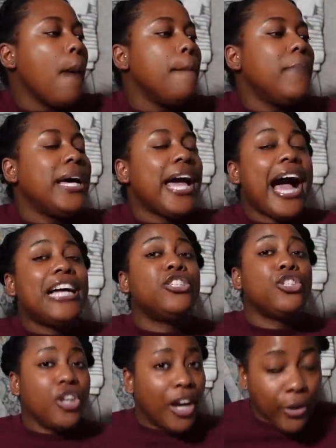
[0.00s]
But
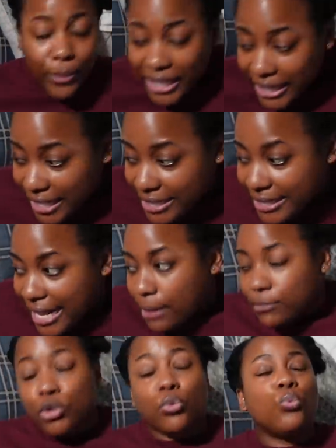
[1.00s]
Jashana read this and
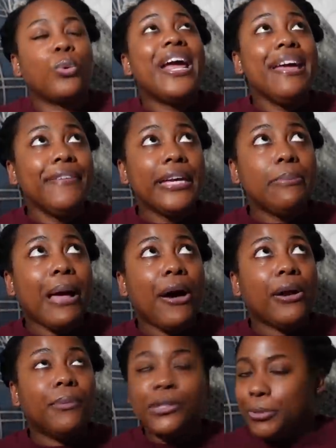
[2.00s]
was raving
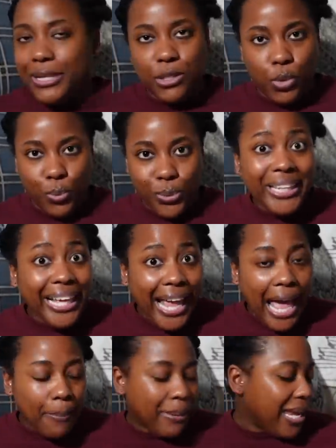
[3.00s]
about it, which makes me really
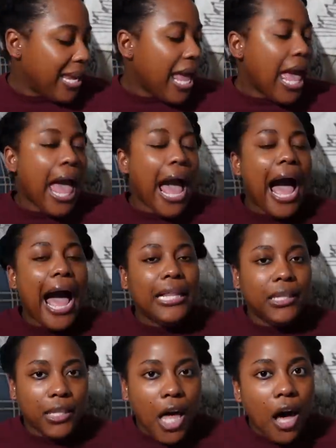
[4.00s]
happy. I
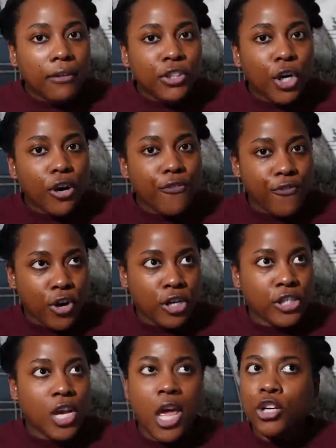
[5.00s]
loved her
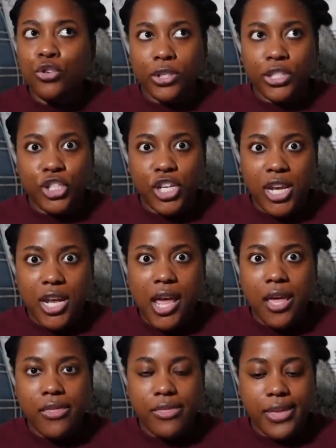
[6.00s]
first
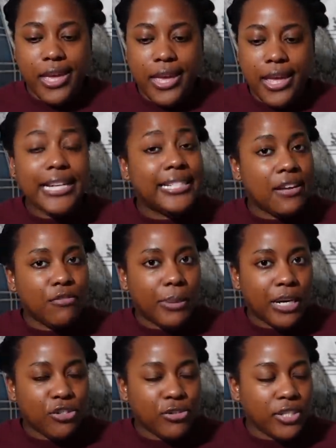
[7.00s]
trilogy, the Deva
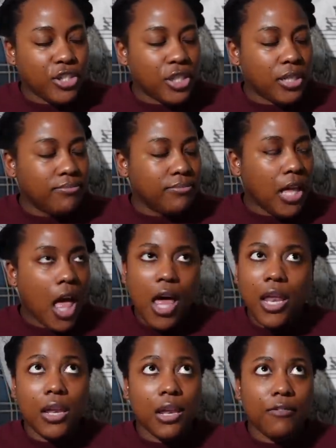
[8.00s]
Bod trilogy
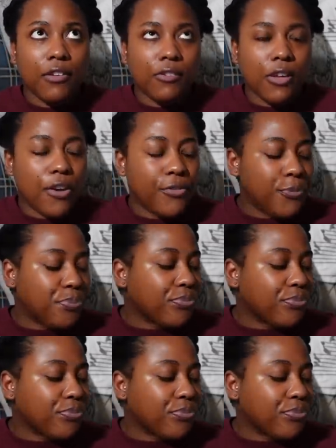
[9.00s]
love, love, love.